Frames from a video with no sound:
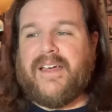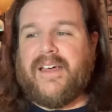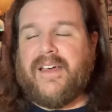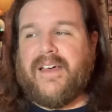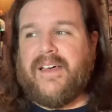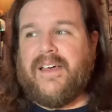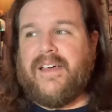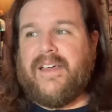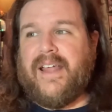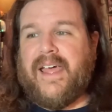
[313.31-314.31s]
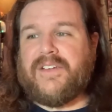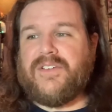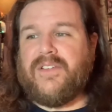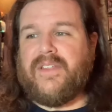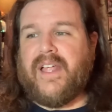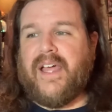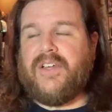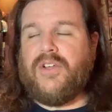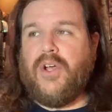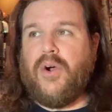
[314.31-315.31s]
an actor that I
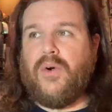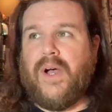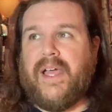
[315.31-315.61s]
know